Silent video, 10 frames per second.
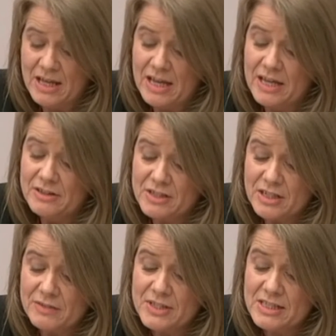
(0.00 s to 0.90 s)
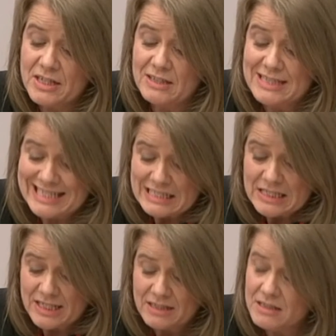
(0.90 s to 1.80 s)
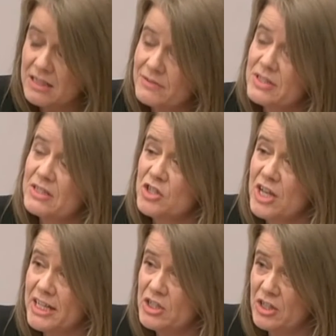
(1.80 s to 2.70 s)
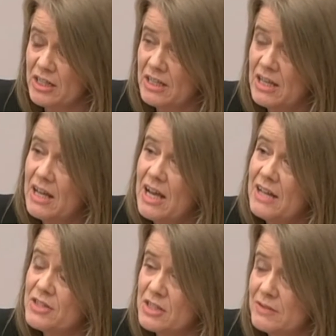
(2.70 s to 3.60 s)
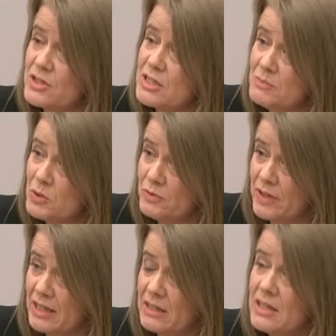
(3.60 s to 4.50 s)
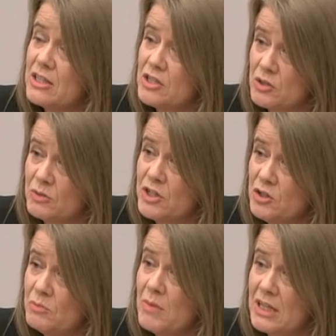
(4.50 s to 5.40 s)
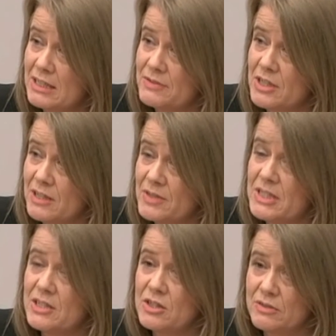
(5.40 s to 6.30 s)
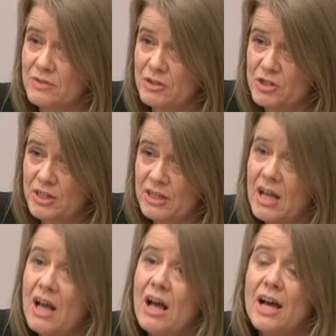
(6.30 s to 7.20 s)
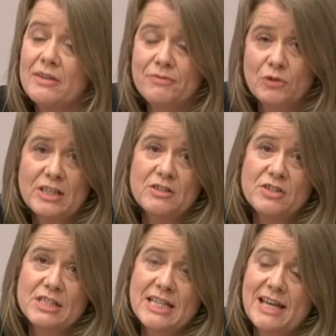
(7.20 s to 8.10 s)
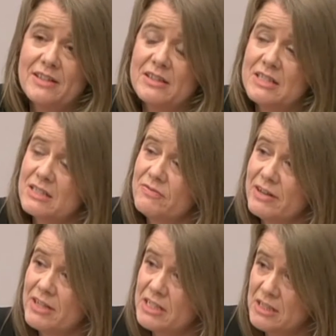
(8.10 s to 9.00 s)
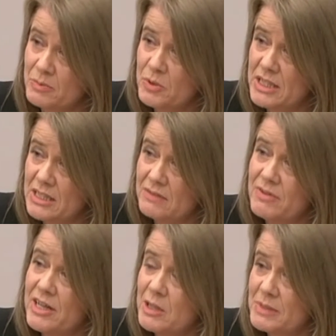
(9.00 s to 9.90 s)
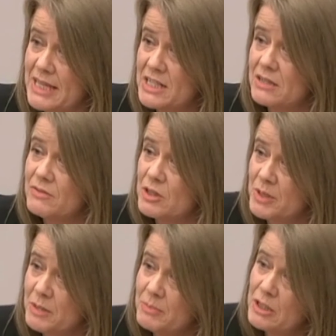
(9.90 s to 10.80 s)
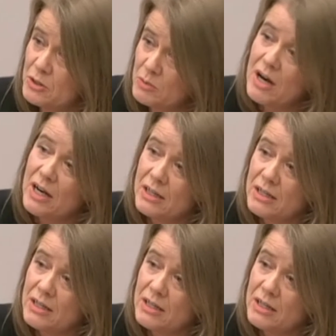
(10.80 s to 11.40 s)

The service is not ceasing, the service is changing, and the service is moving to a new model of service into the future. I fully understand that this is very disappointing and very upsetting for the people who are